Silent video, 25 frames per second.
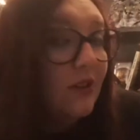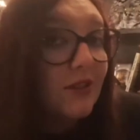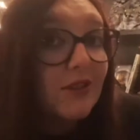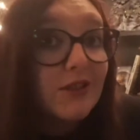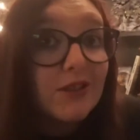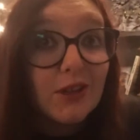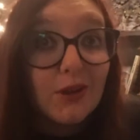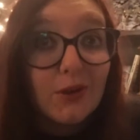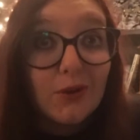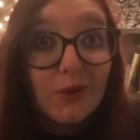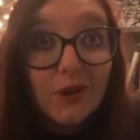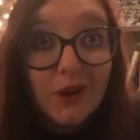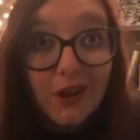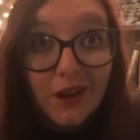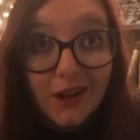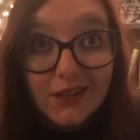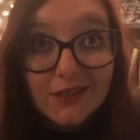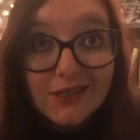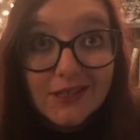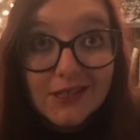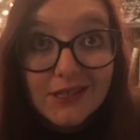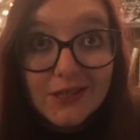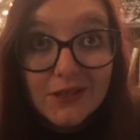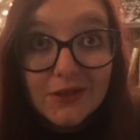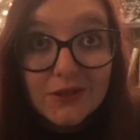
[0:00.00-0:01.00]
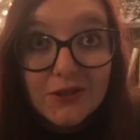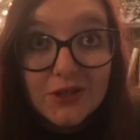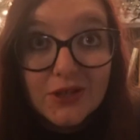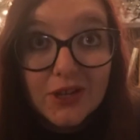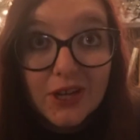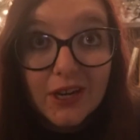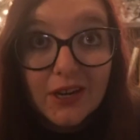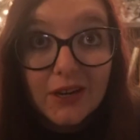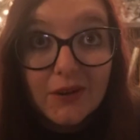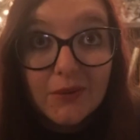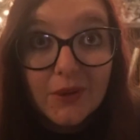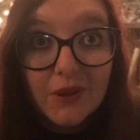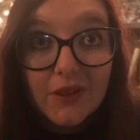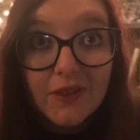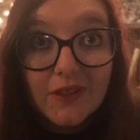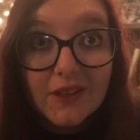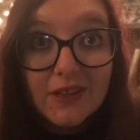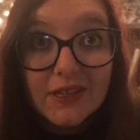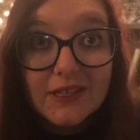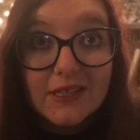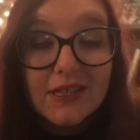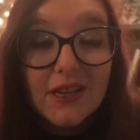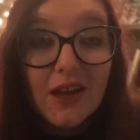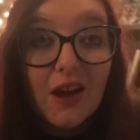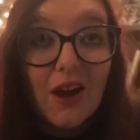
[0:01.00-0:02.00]
So gods associated with
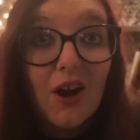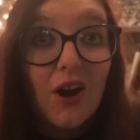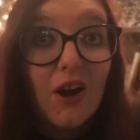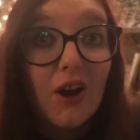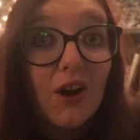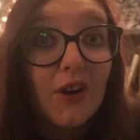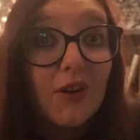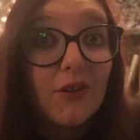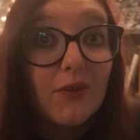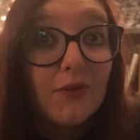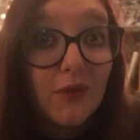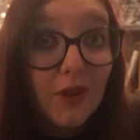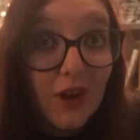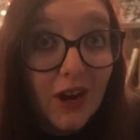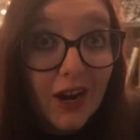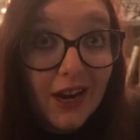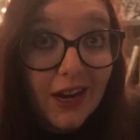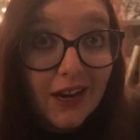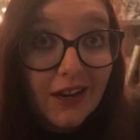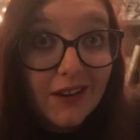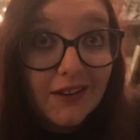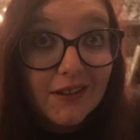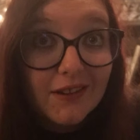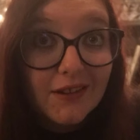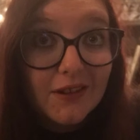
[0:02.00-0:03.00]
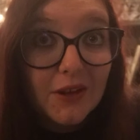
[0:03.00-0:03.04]
this are Frey,